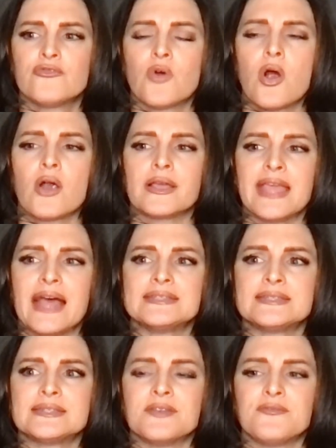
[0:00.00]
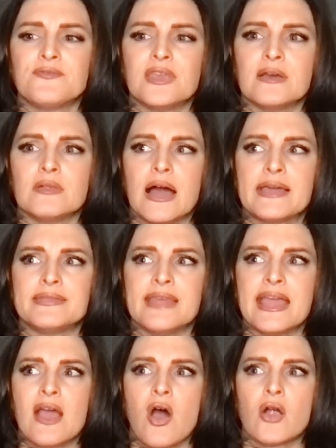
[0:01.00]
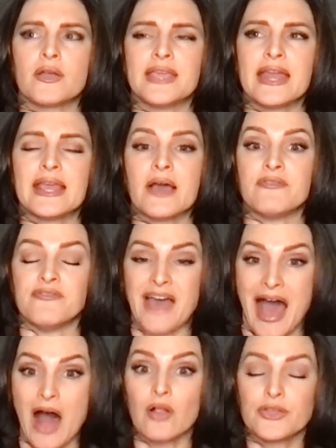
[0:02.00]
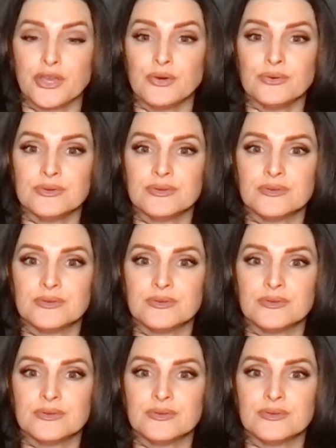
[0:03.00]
for our guests to feel like they are getting a value